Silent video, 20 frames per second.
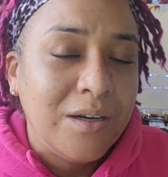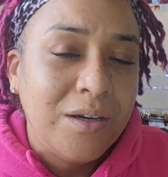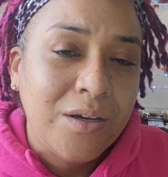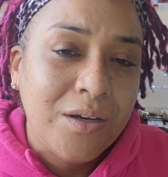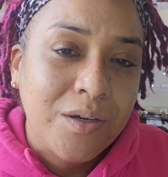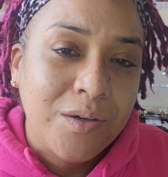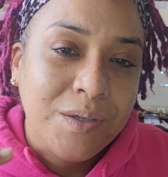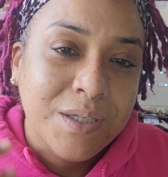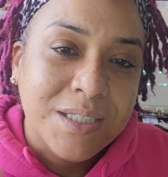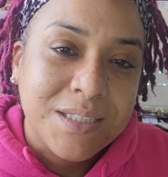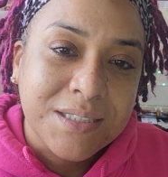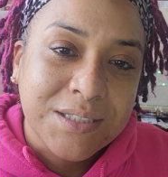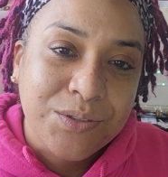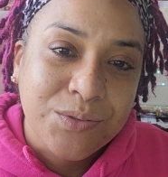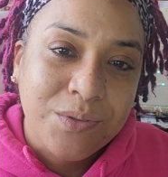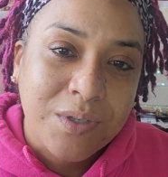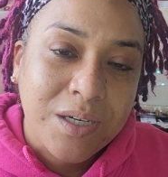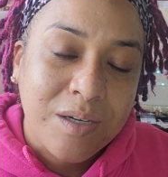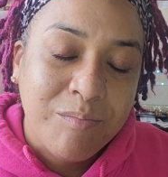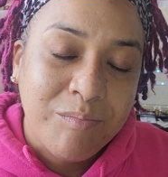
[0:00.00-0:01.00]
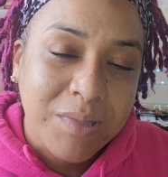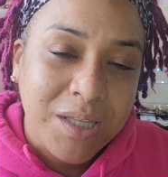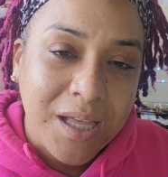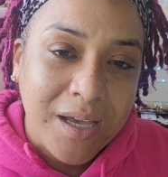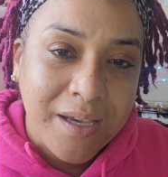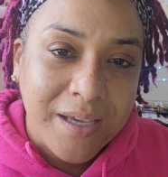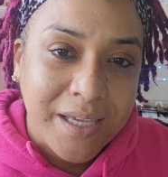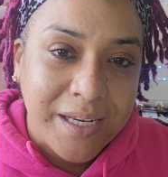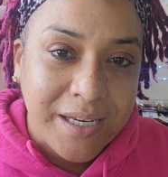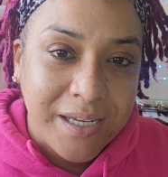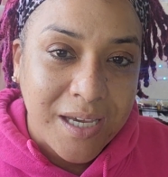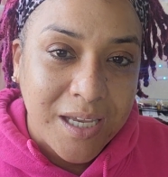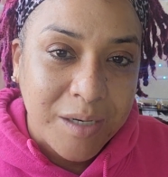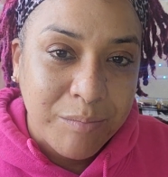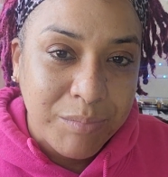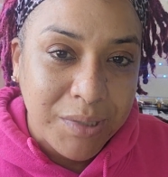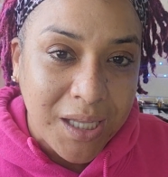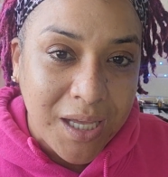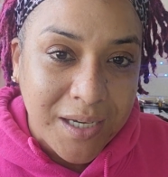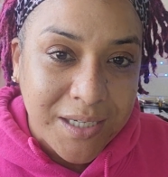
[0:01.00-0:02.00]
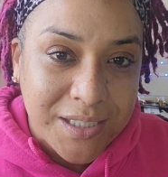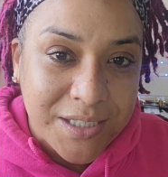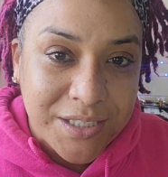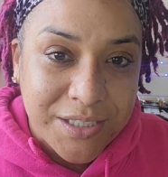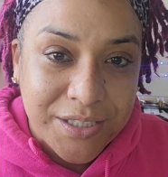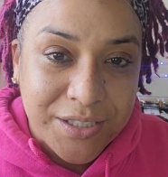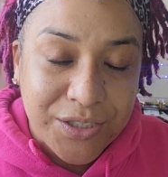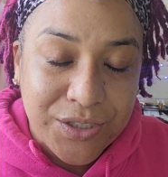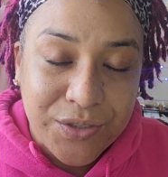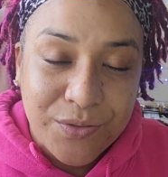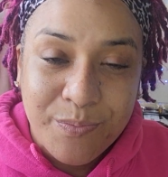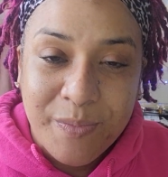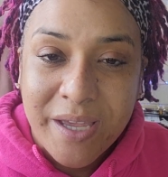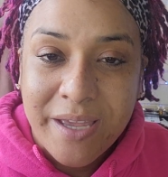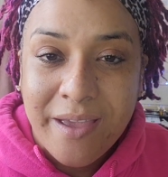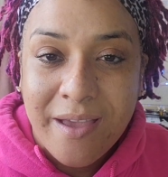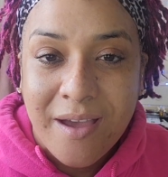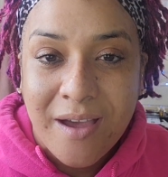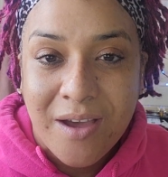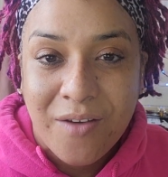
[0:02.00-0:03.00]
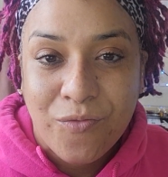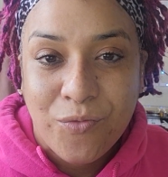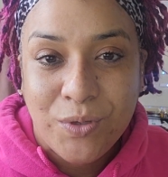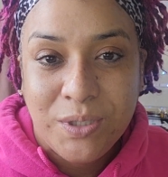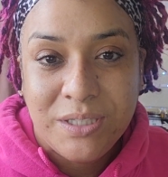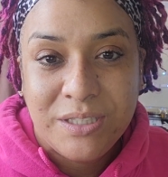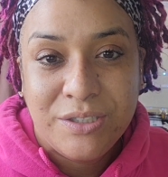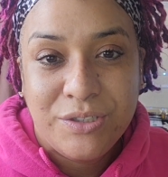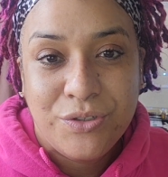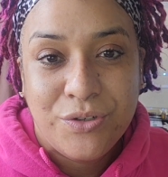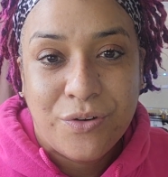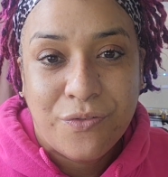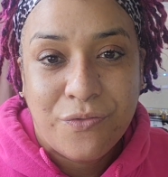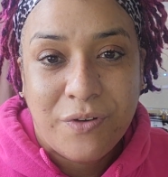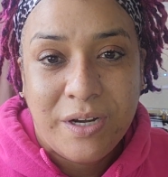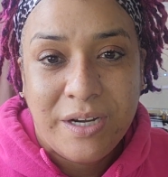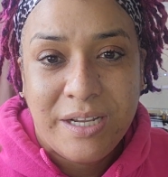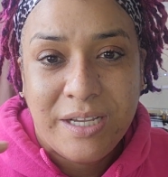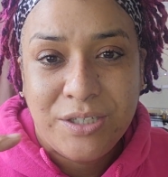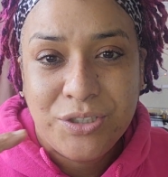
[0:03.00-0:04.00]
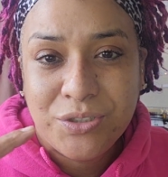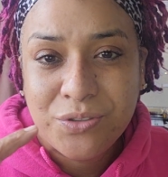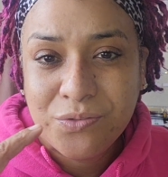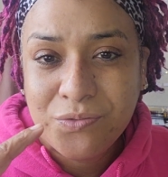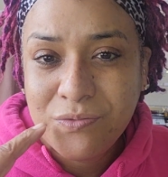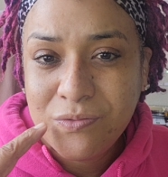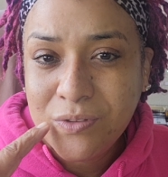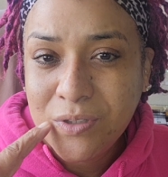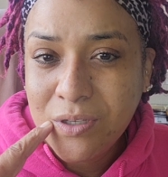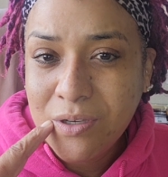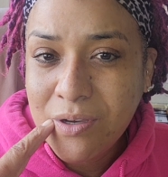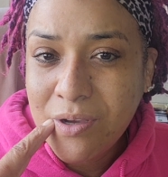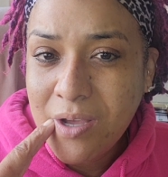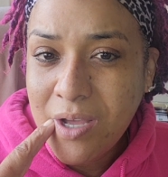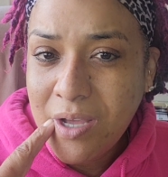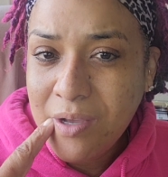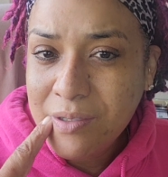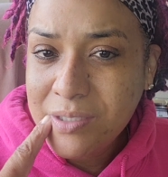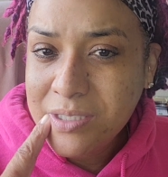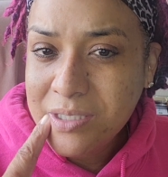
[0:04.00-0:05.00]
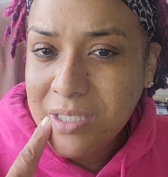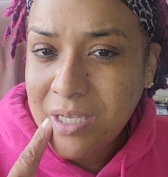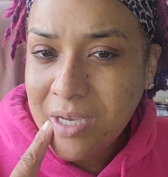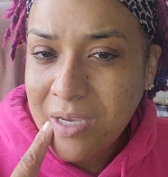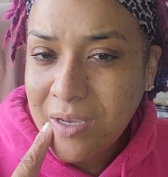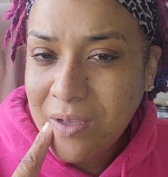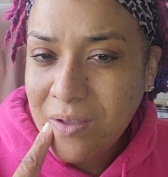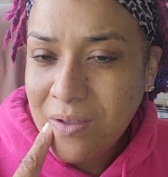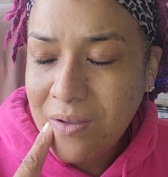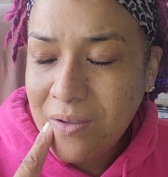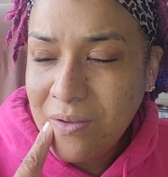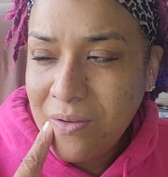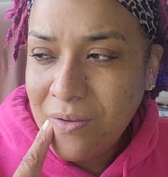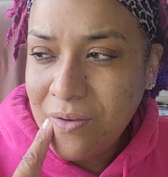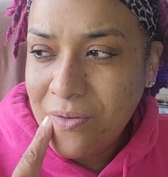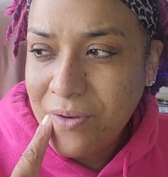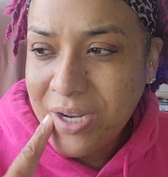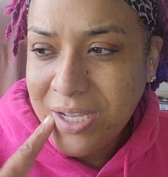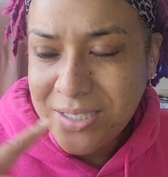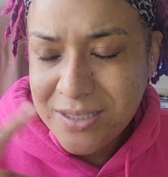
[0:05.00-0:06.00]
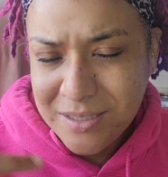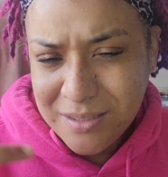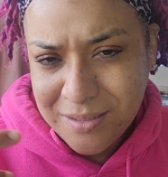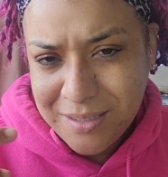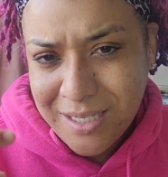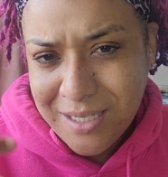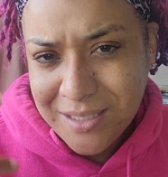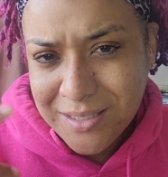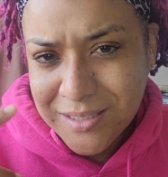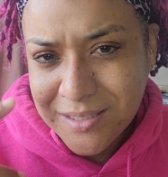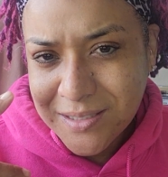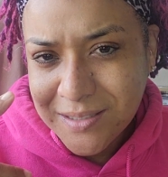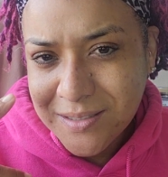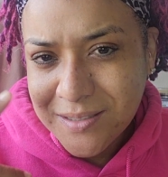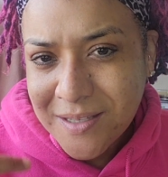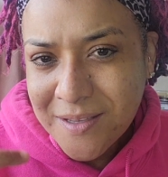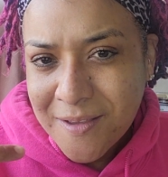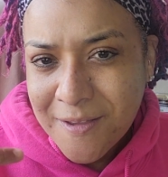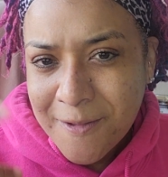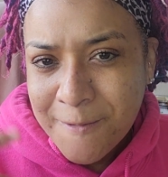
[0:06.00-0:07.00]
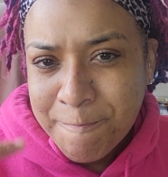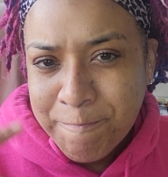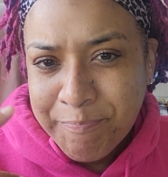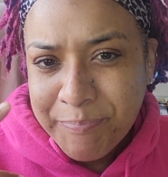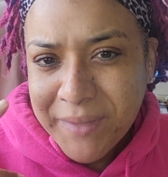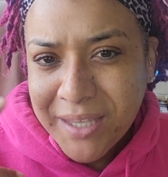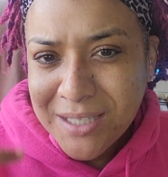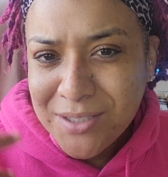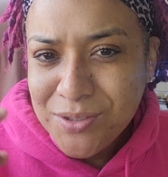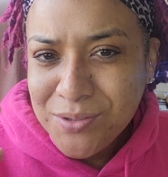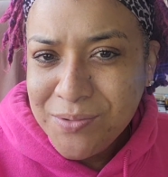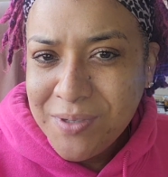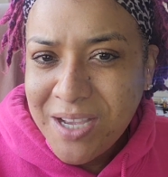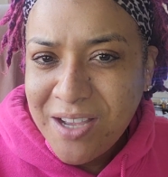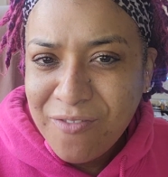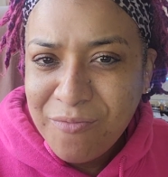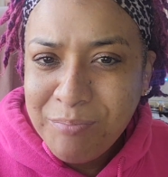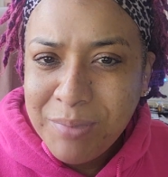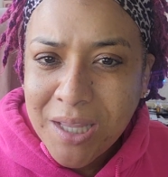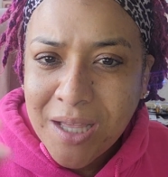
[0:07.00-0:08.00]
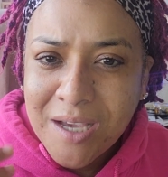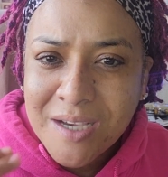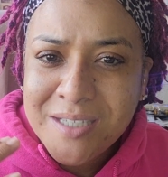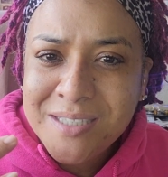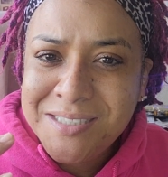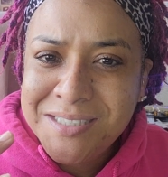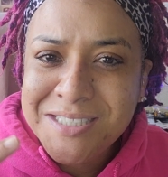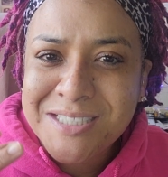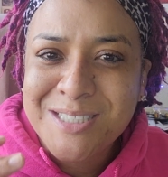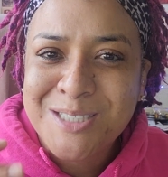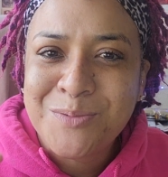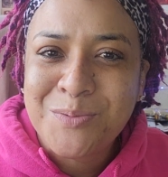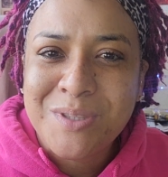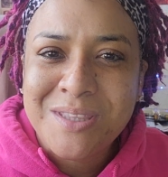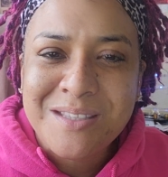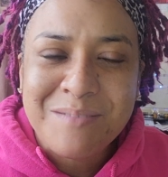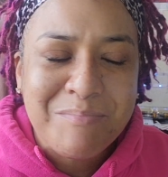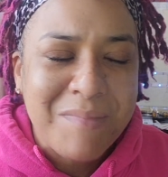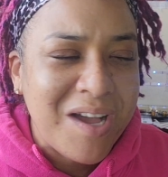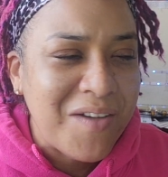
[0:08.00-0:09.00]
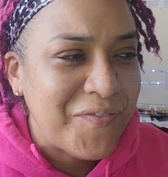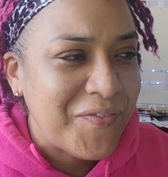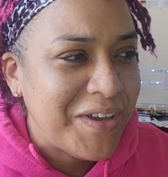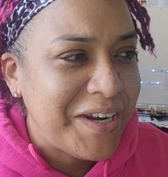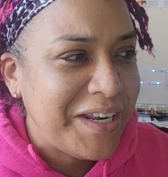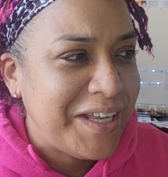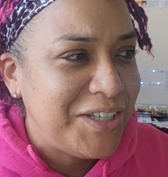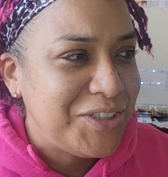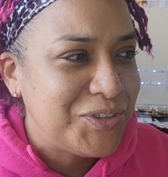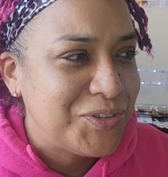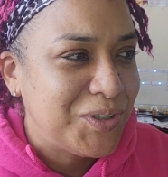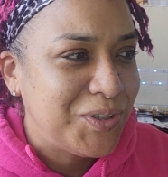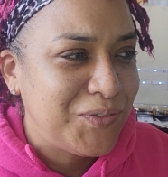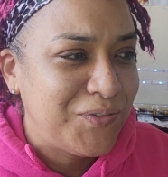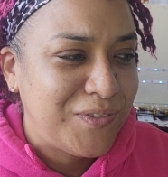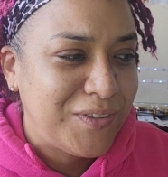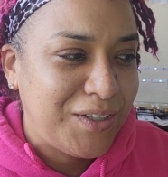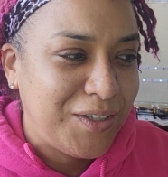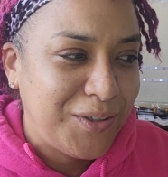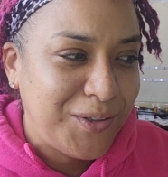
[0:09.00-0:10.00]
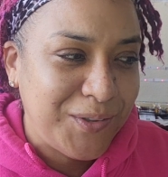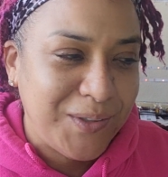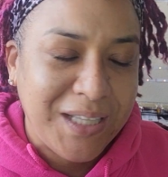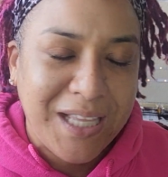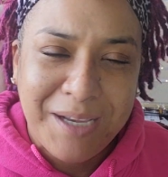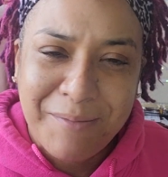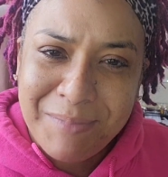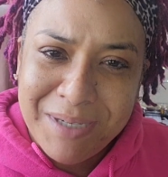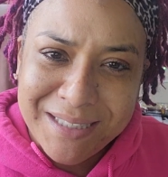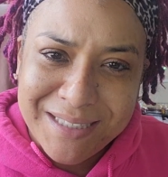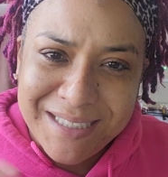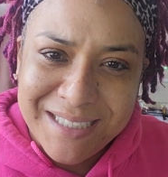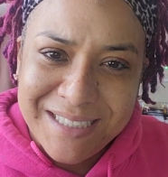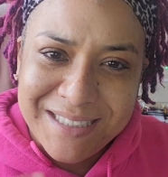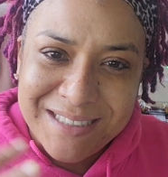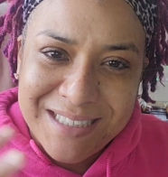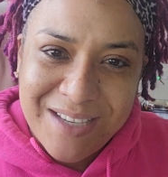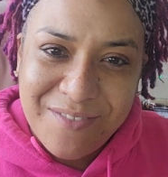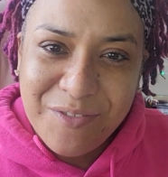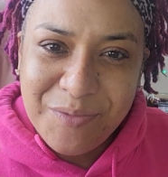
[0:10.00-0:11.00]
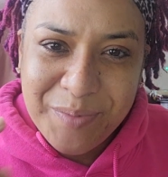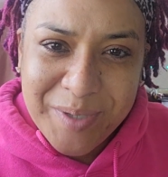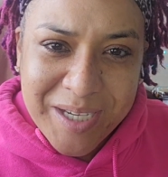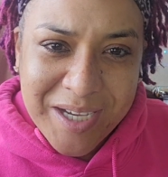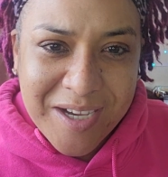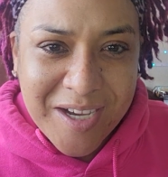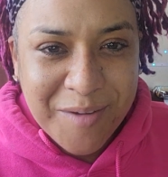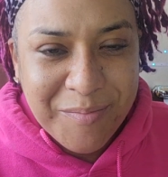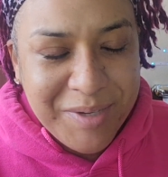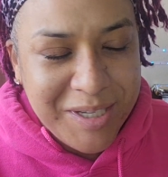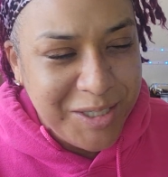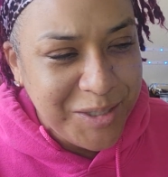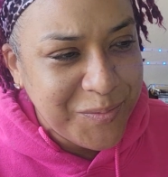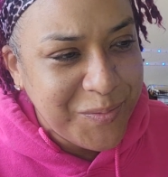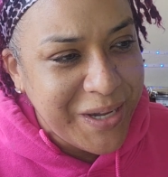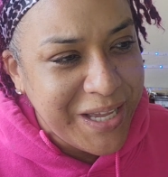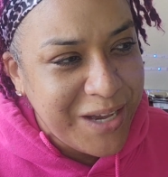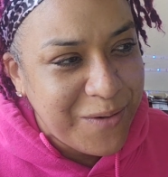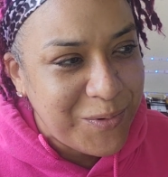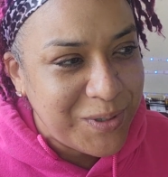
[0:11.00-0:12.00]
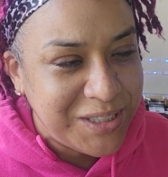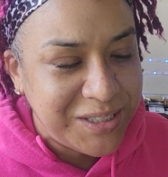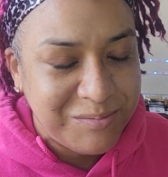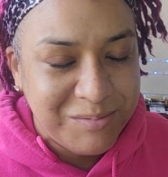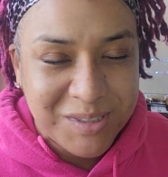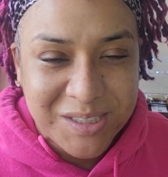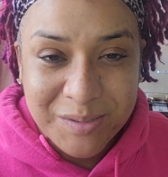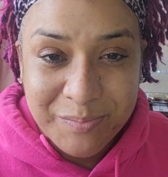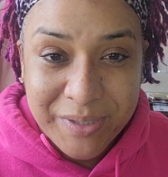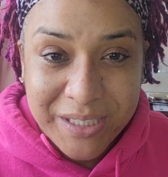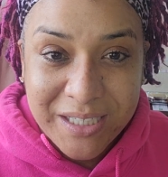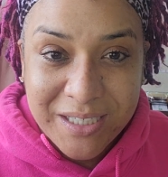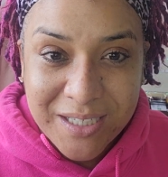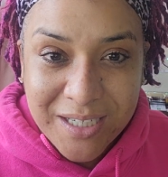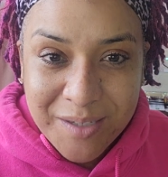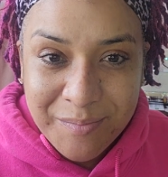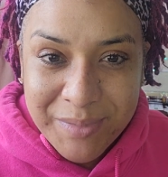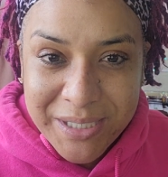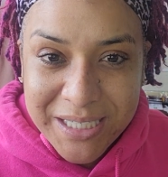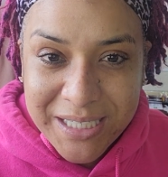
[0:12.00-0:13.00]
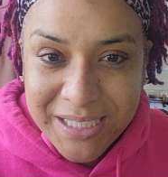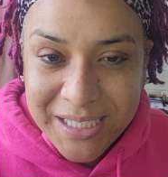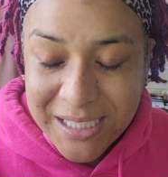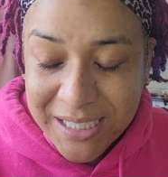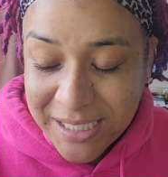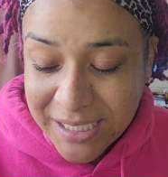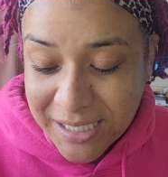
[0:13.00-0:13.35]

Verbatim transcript: Oh, it's to unblock any kind of blockages you may have within your financial flow. I was like, oh, that's, that's, I do have blockages within my financial flow. Like my things haven't been coming the way I want them to be coming.